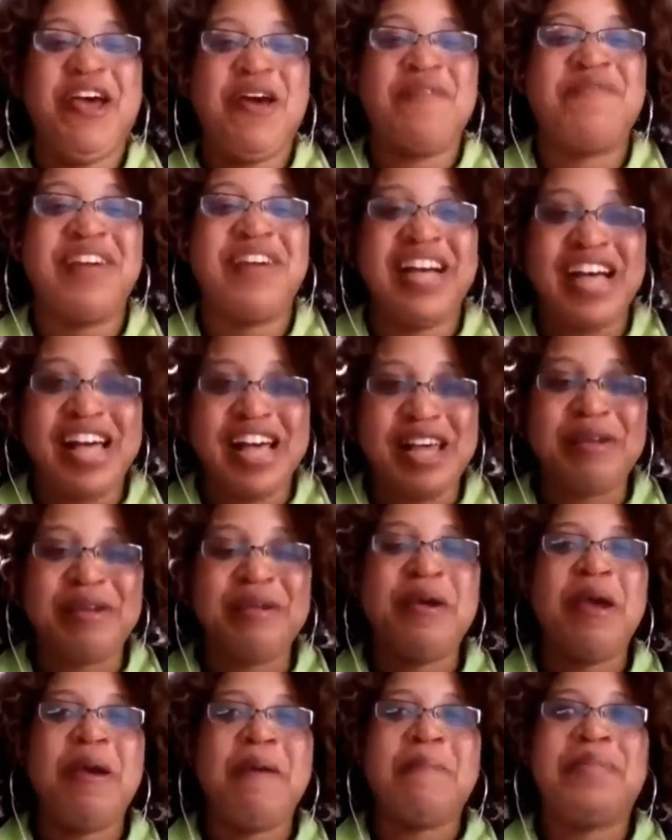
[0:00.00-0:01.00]
fun.
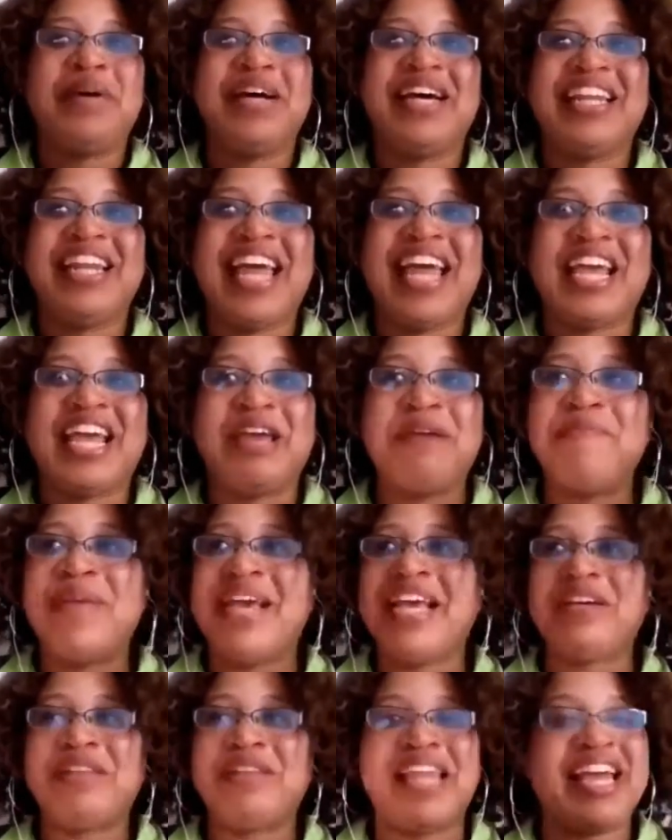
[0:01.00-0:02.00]
But like it
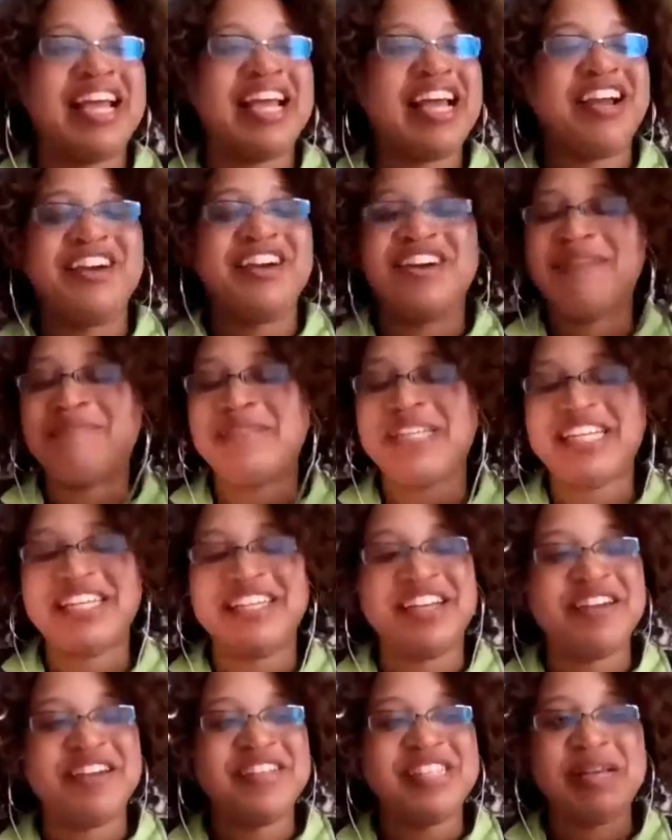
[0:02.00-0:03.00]
make like girl, I'm telling
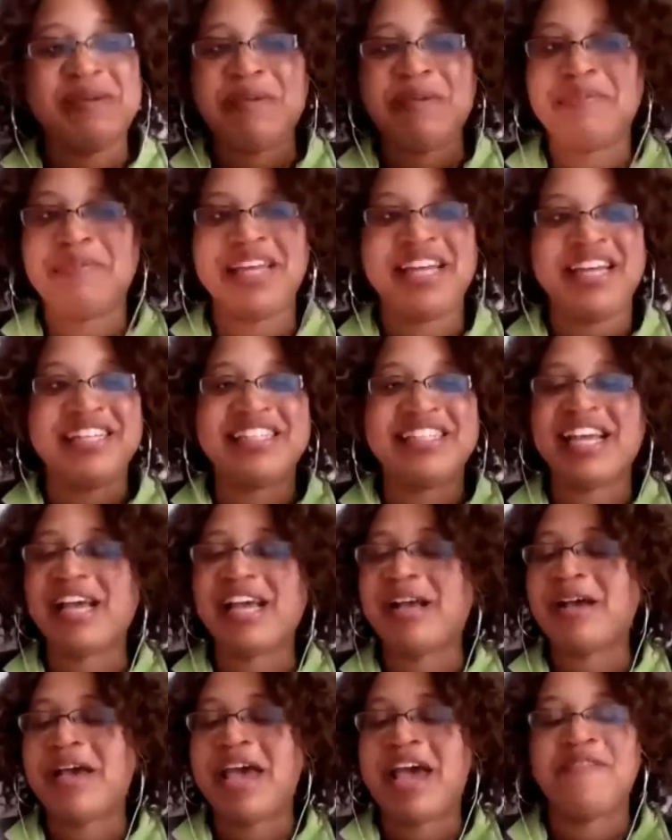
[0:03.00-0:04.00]
you, every time I play, it's like
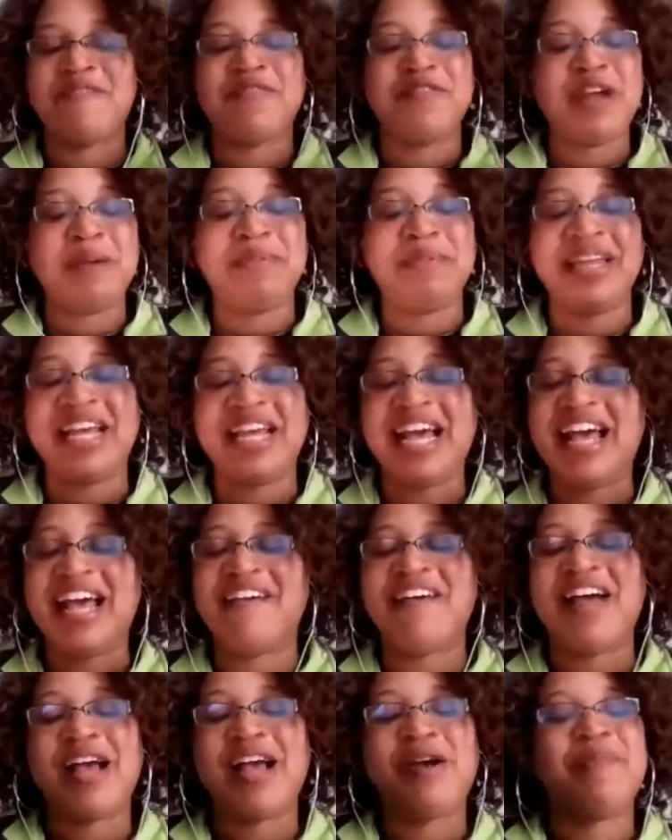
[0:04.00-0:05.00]
after I play,
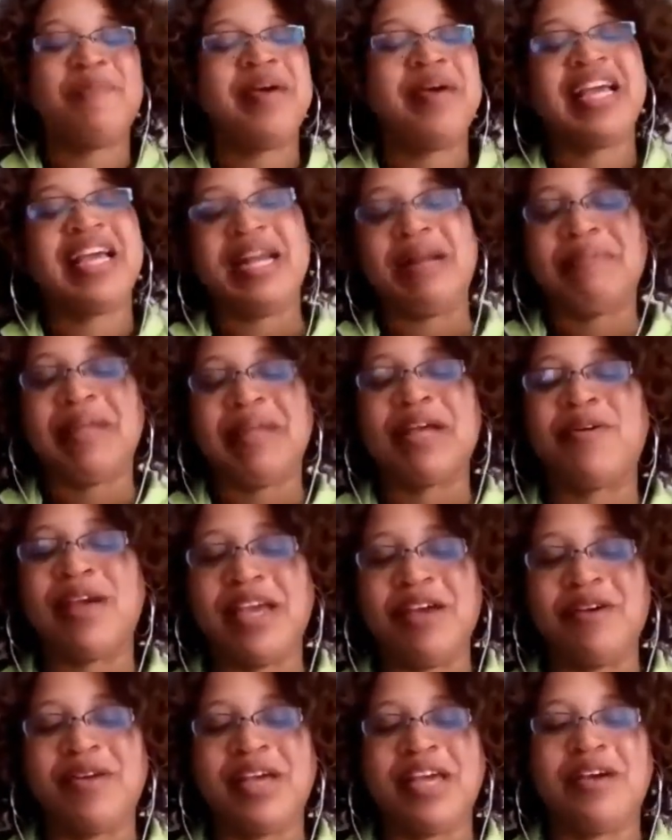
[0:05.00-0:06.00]
I go back and I'm like,
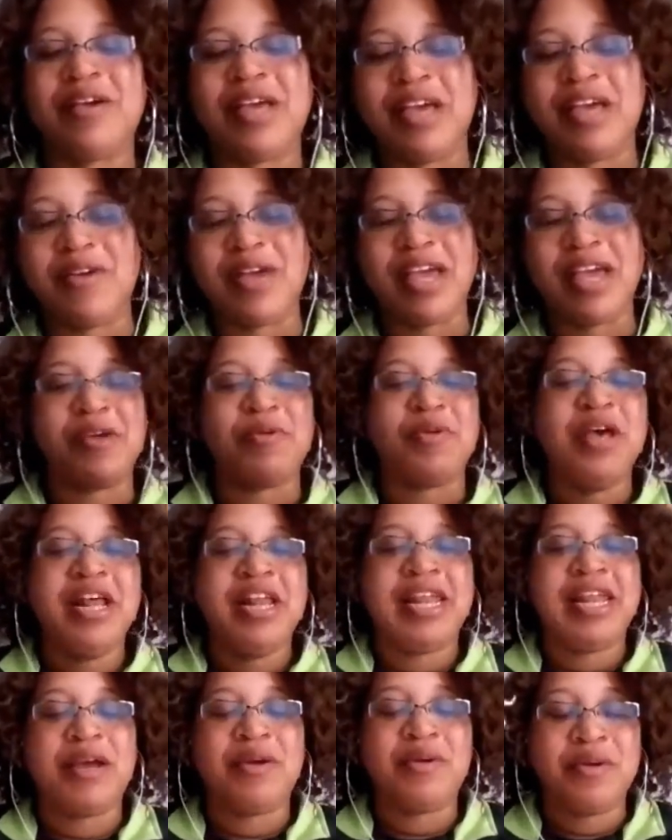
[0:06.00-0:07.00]
okay.
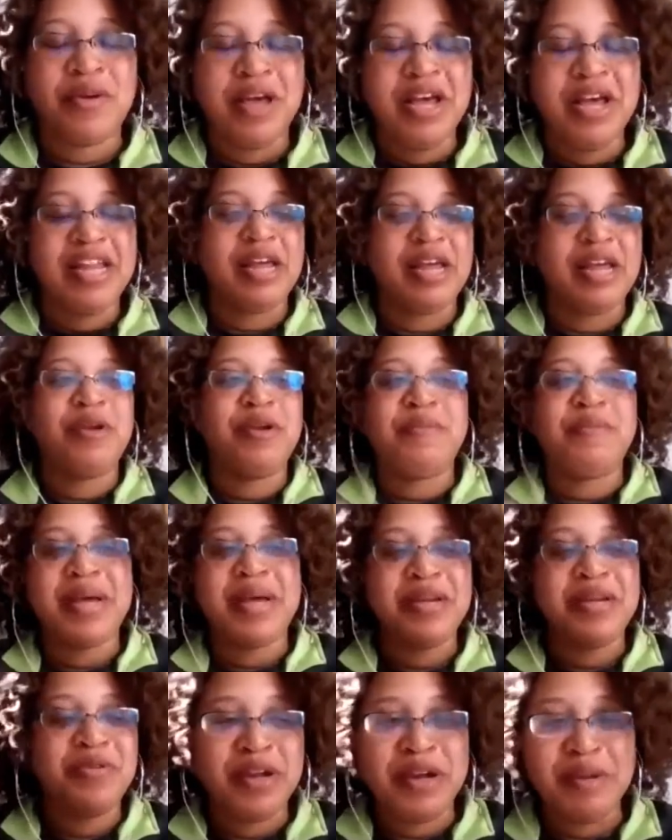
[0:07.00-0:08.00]
Like what am I
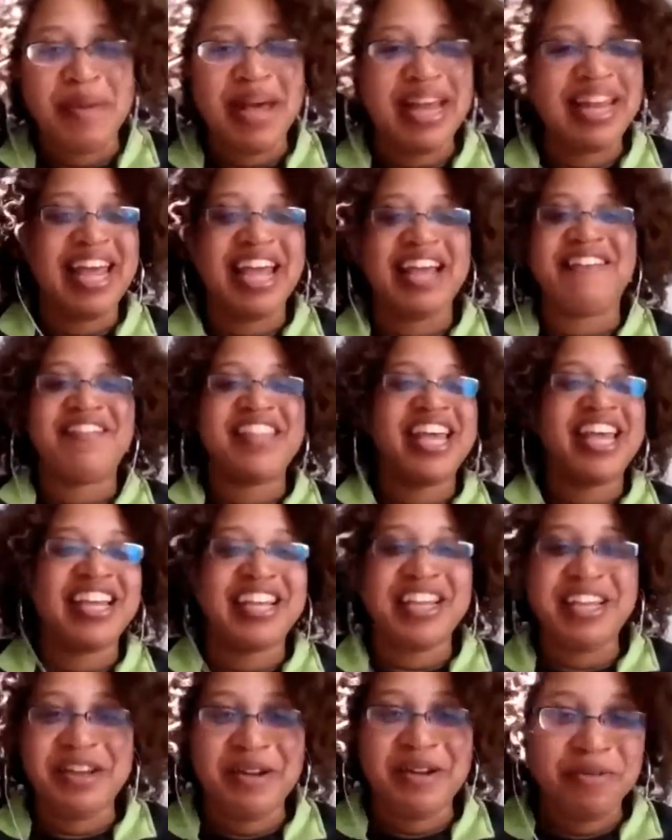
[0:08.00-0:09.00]
doing in my life that
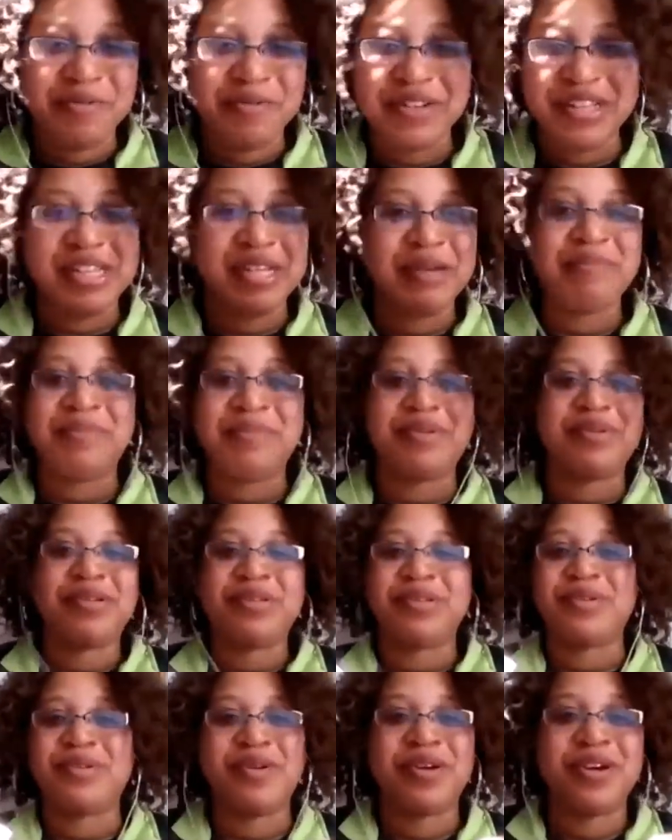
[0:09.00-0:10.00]
resembles
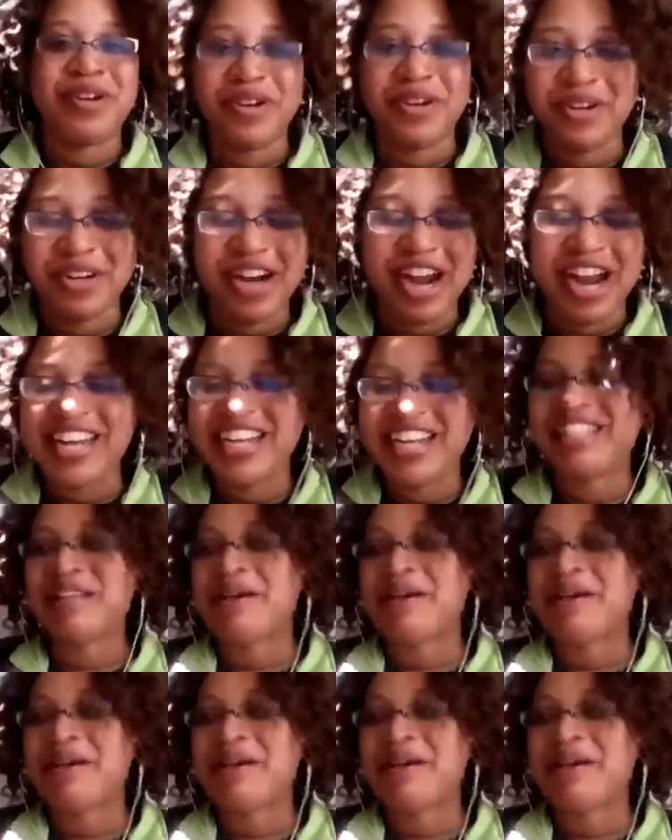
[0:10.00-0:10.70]
or I need